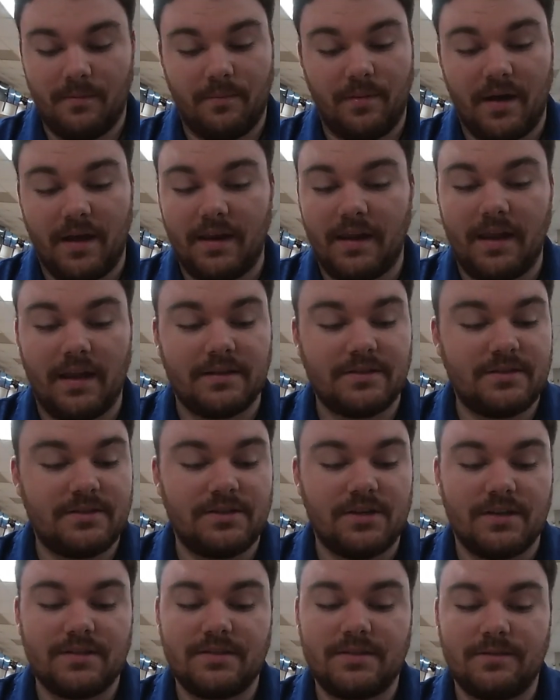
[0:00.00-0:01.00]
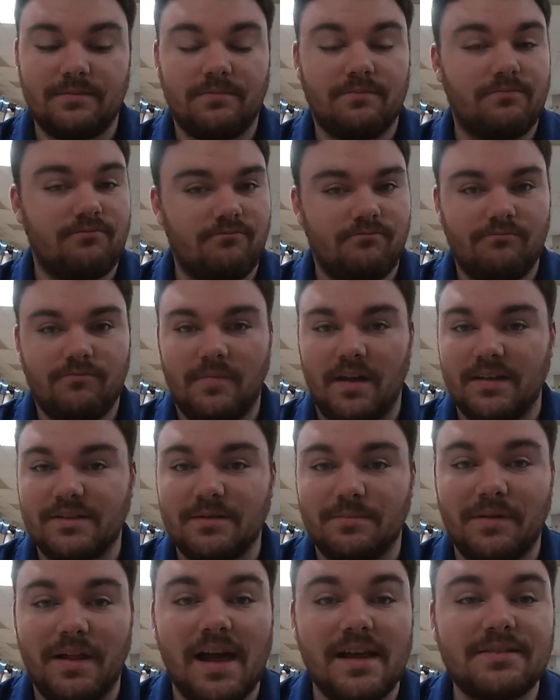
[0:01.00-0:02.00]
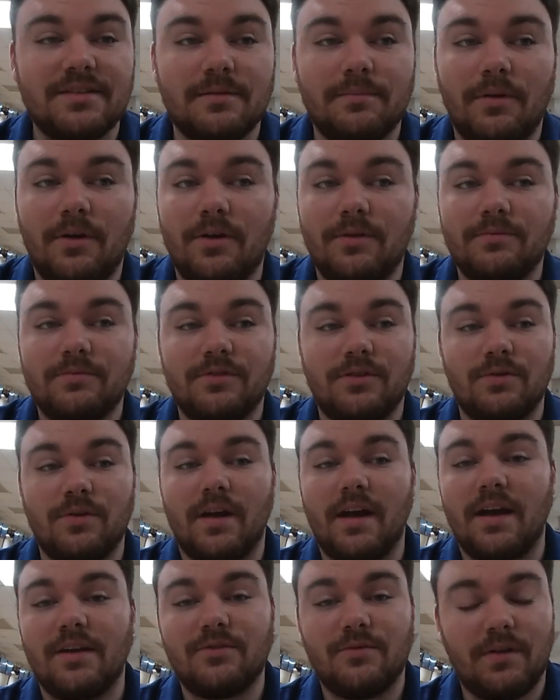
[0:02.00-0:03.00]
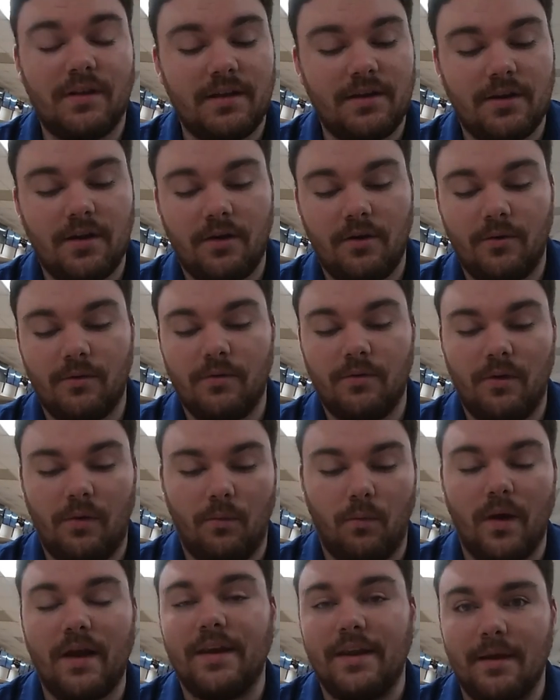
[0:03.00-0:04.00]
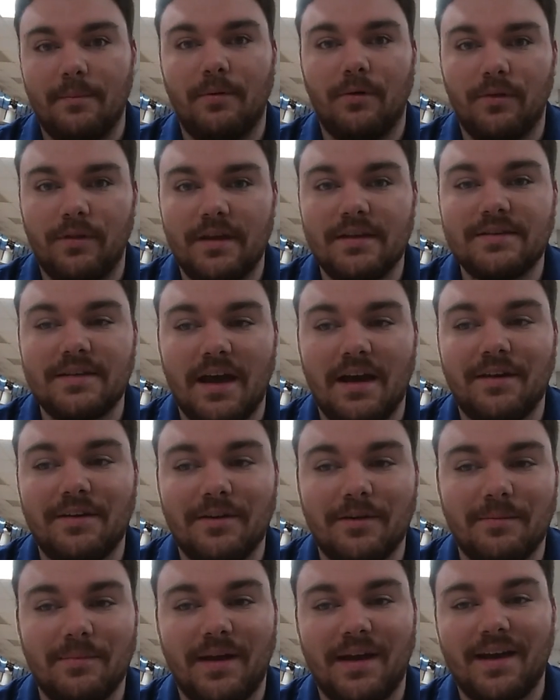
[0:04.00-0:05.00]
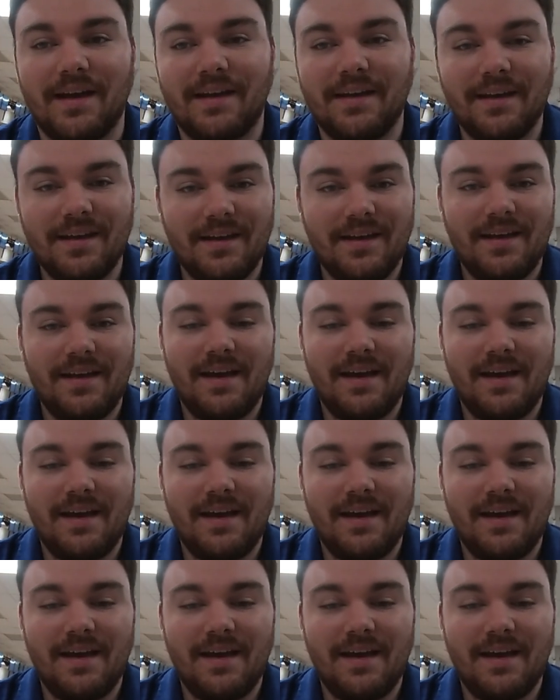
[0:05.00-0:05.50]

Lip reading: But it's just a plastic ball. You guys really know when you pull this out of your bag.